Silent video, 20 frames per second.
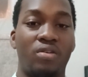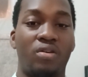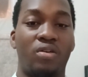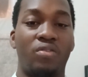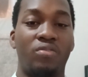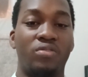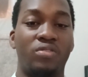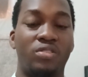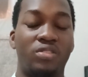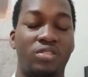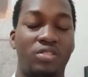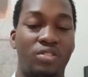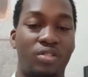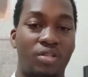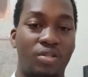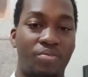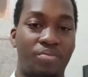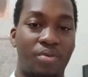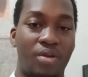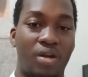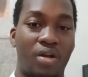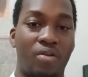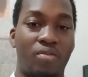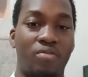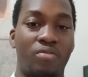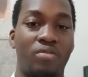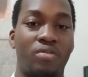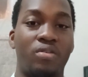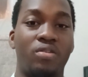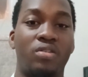of the GDPR
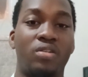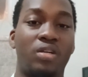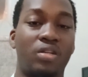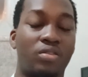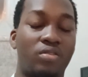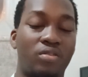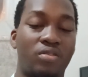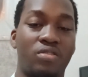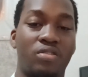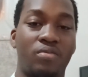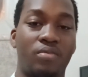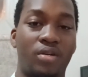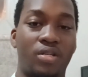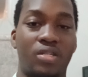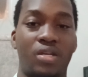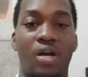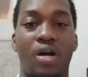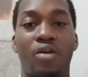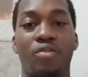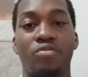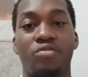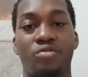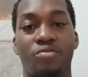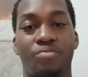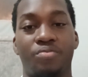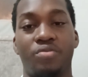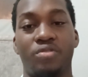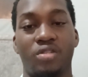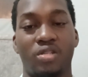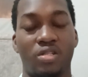that talks about how to
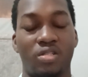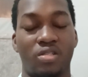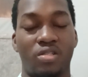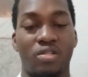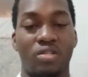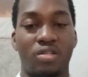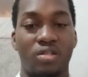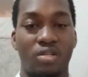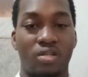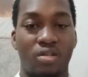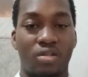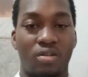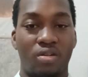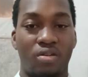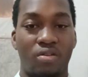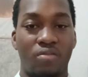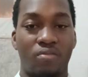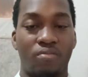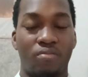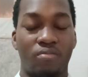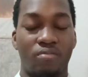process um,